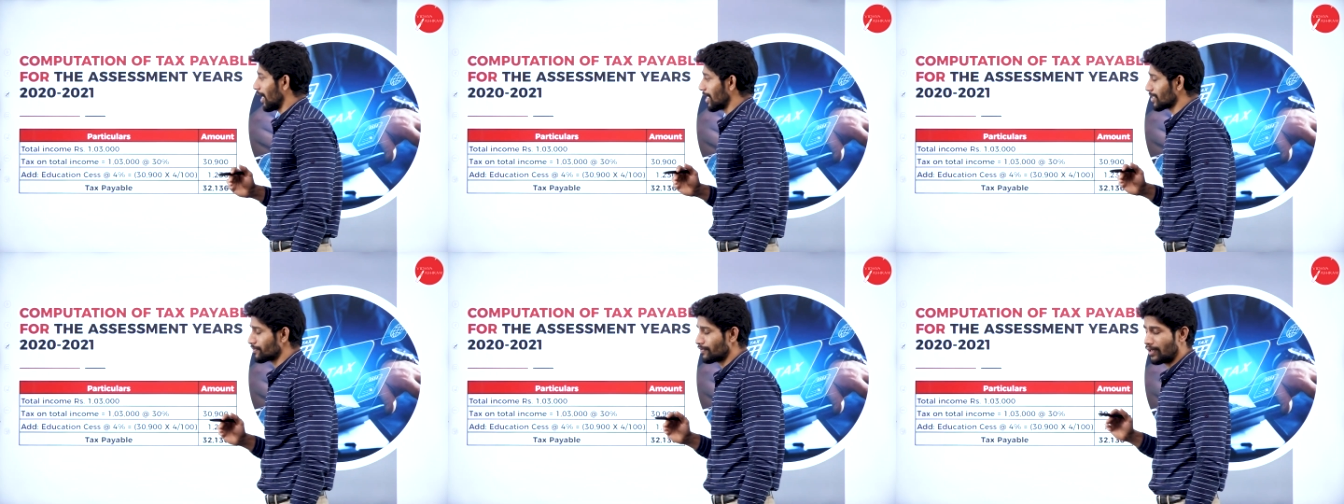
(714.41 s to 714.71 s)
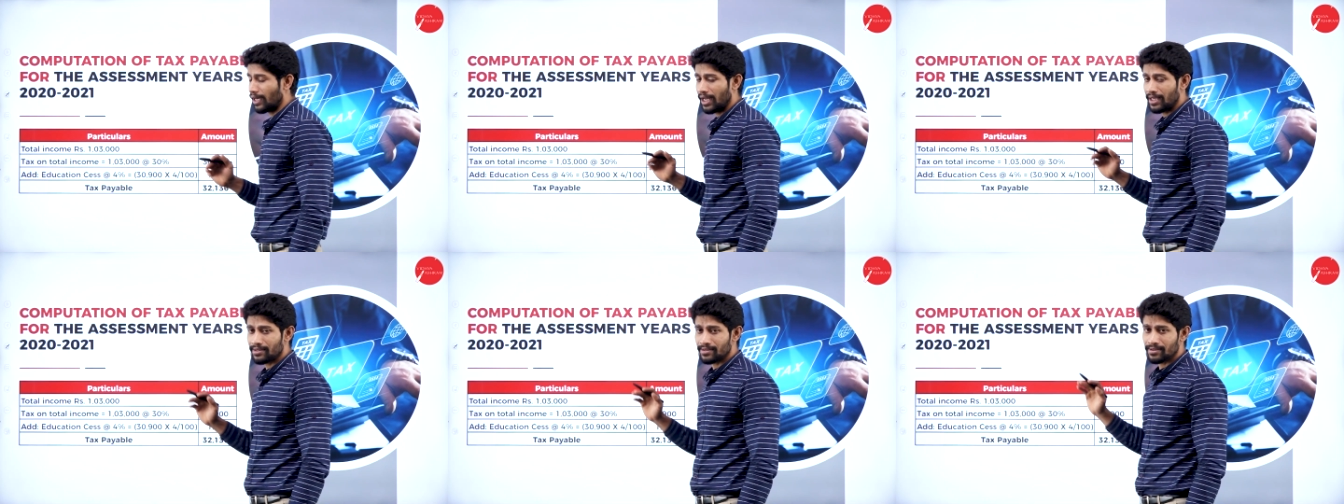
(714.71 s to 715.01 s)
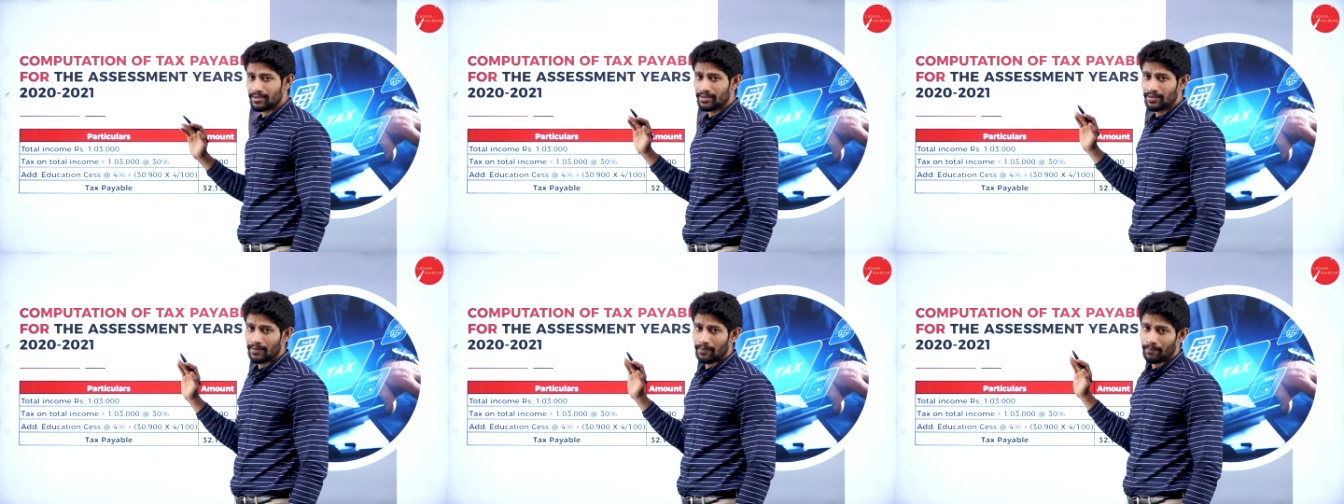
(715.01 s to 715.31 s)
as well as
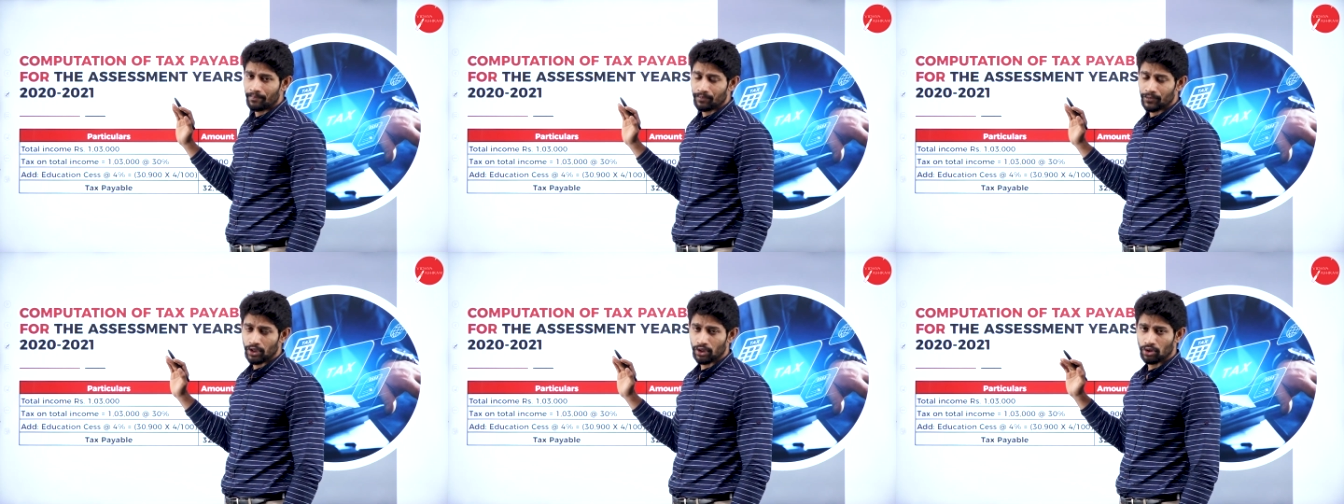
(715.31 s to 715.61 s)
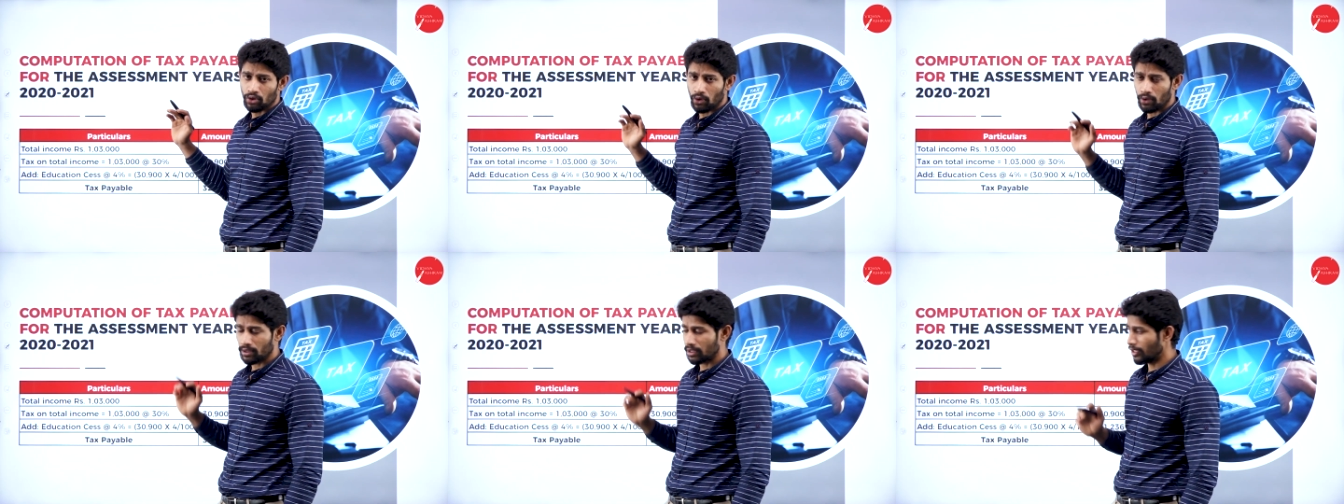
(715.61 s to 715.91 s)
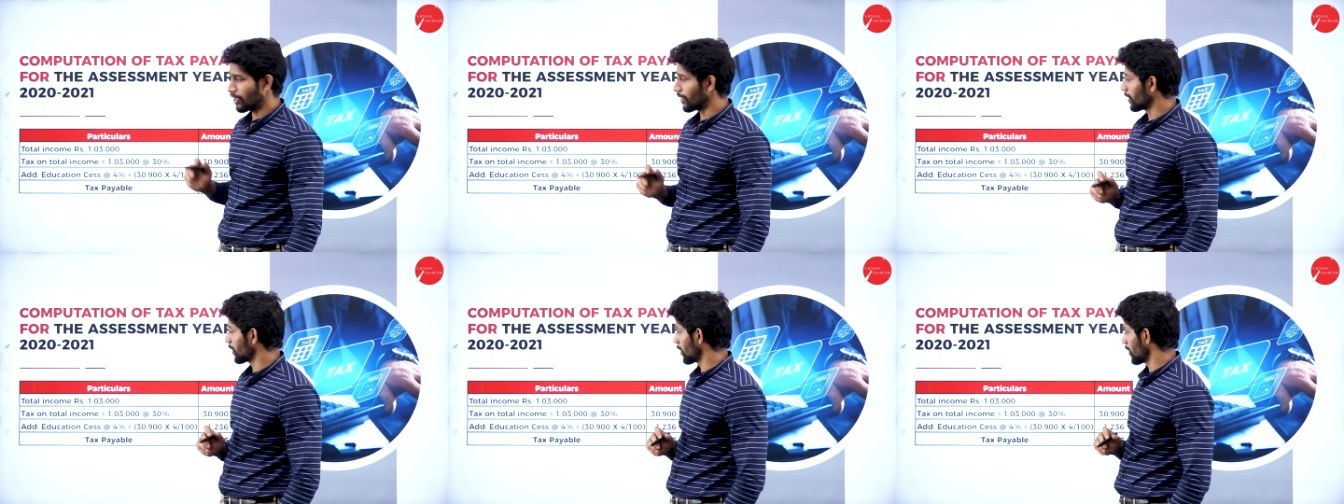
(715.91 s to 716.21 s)
the
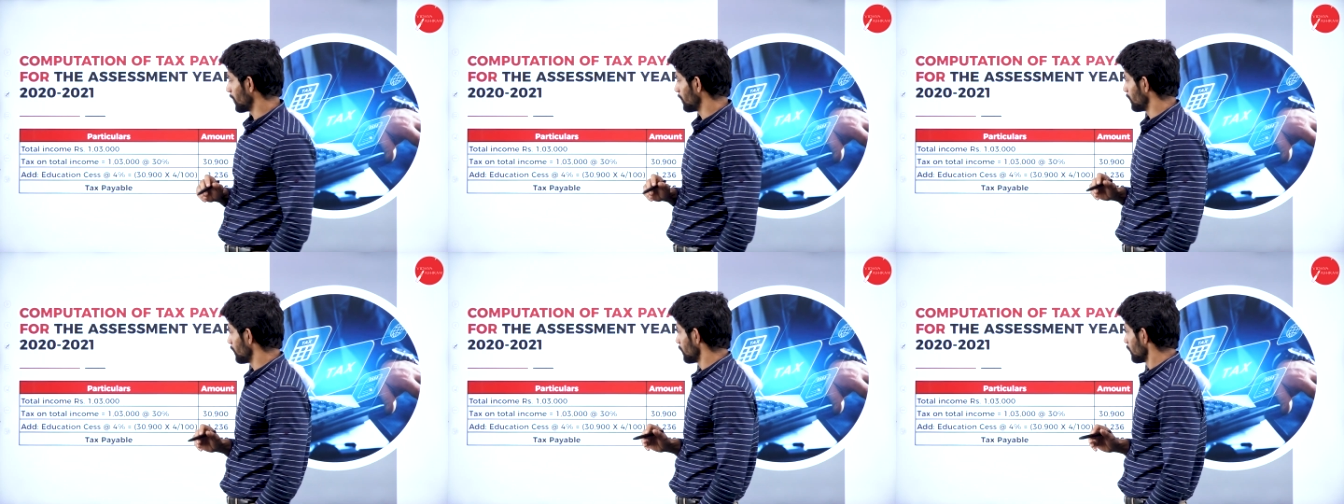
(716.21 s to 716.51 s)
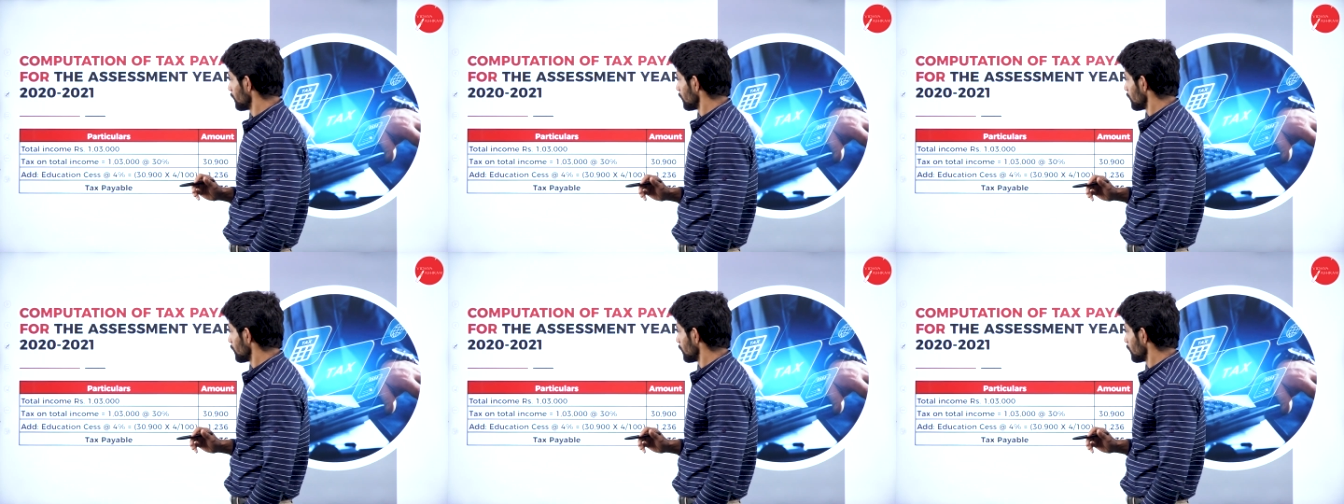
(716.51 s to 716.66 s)
total income.